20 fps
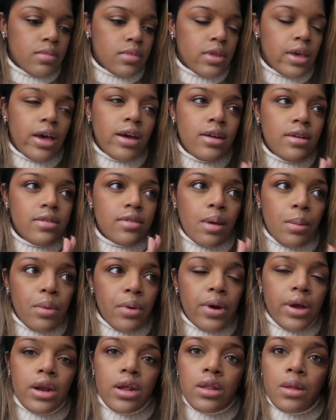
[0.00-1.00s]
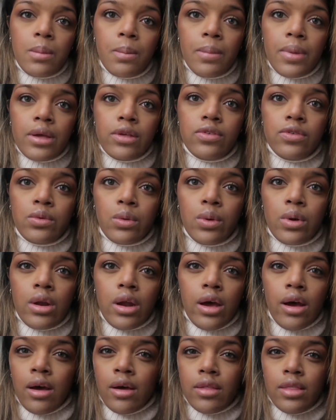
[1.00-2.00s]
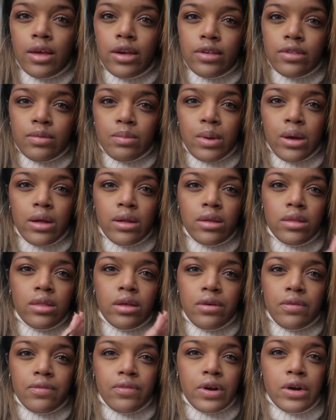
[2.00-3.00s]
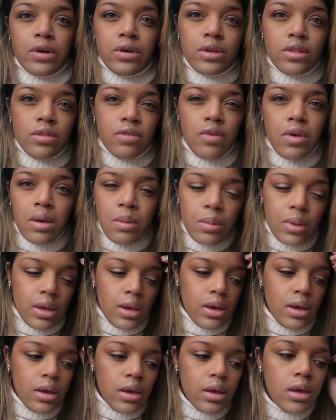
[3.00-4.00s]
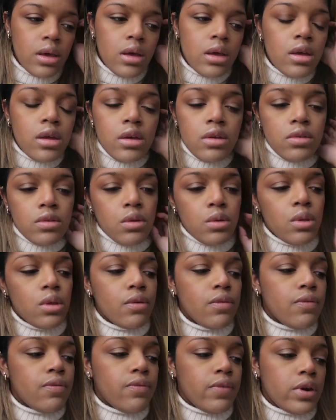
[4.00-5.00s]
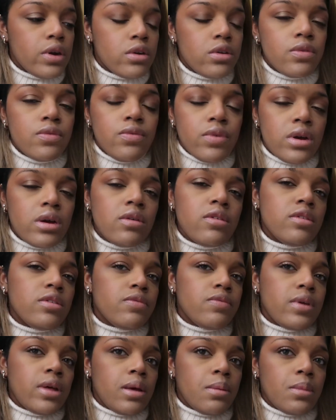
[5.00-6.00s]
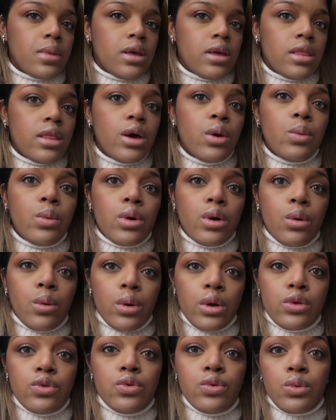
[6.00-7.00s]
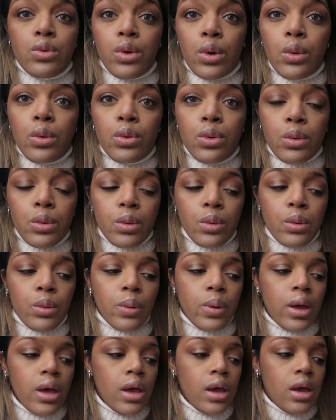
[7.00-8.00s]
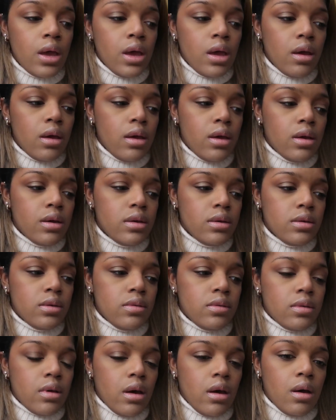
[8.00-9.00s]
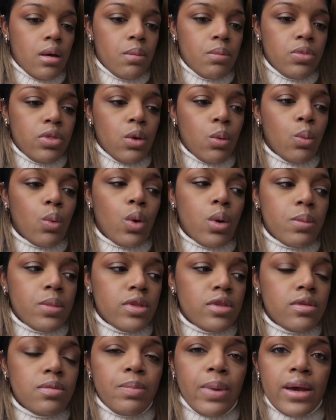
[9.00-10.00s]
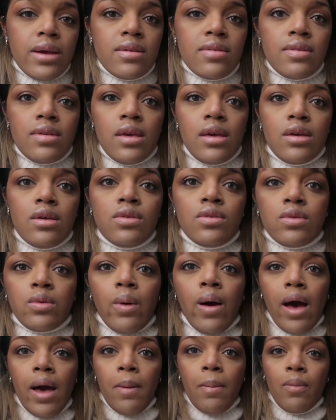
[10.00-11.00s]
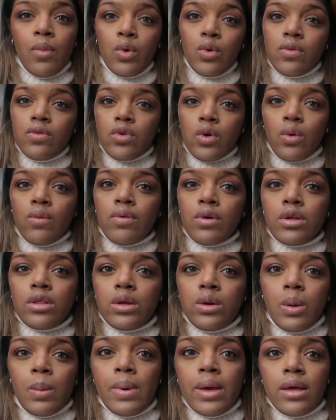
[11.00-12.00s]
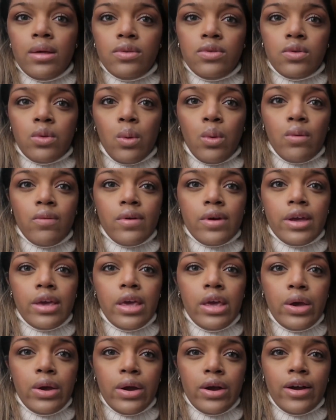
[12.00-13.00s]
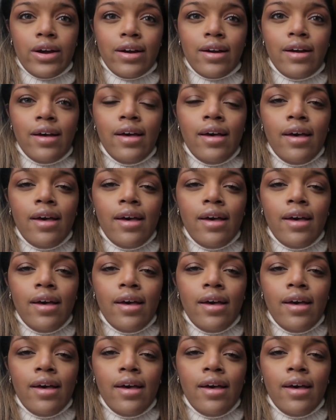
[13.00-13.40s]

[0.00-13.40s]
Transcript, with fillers: kind of separated them based on how they smell in their fragrance family. So the first fragrance family that we're going to go through is um, the warm and spicy. So I moved over a little bit, so over here